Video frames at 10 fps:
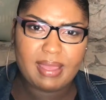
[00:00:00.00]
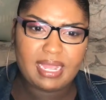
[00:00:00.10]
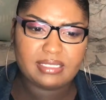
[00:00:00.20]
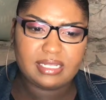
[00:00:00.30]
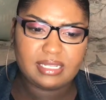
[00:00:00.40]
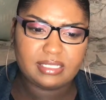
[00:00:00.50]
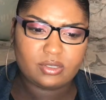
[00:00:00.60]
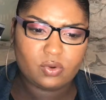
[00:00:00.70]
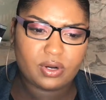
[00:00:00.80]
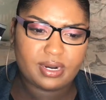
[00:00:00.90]

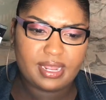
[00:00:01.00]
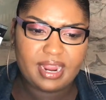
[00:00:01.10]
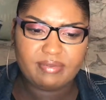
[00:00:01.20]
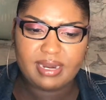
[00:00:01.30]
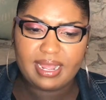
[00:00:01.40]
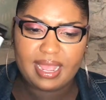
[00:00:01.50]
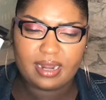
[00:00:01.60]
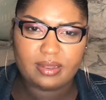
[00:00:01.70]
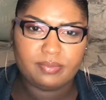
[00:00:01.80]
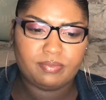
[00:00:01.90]
basis or everyday
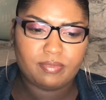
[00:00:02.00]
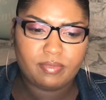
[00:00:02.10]
kind of